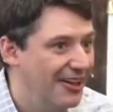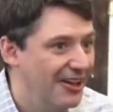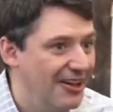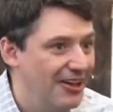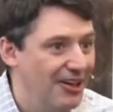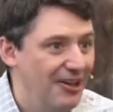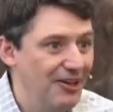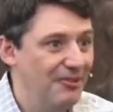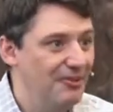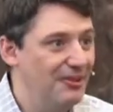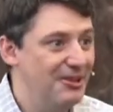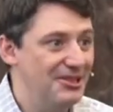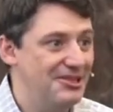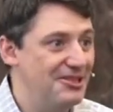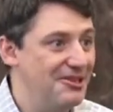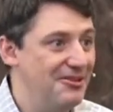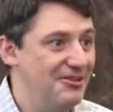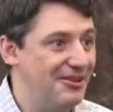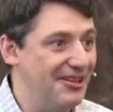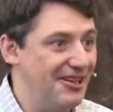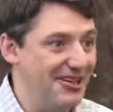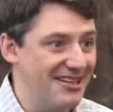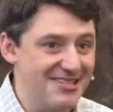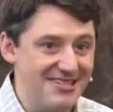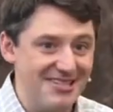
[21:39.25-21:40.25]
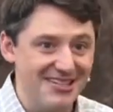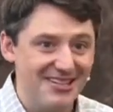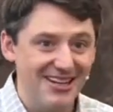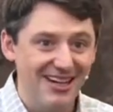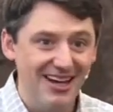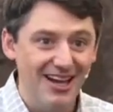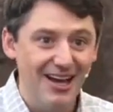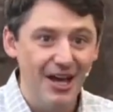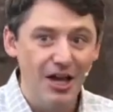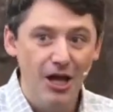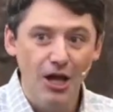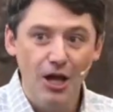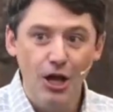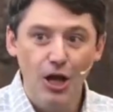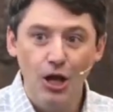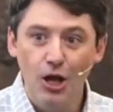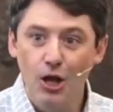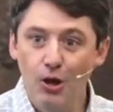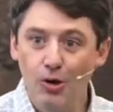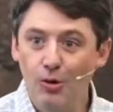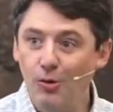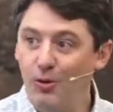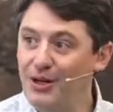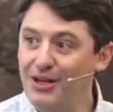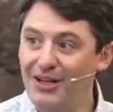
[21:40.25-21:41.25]
Who would do this?
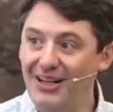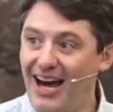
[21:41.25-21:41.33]
Who would